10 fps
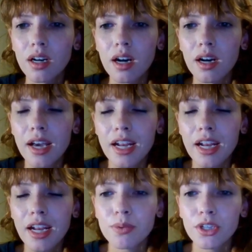And I
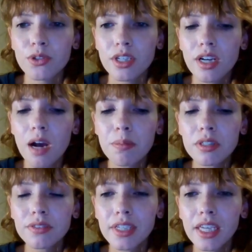do want to use a couple
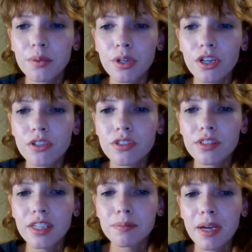of
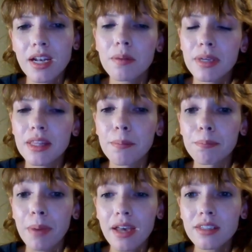keywords. These might not be the
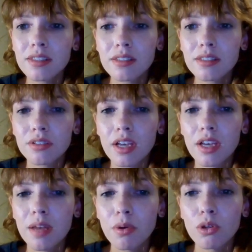best
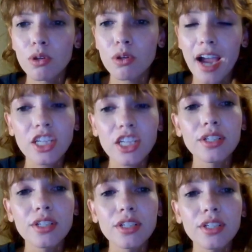and most
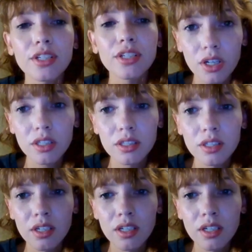accurate for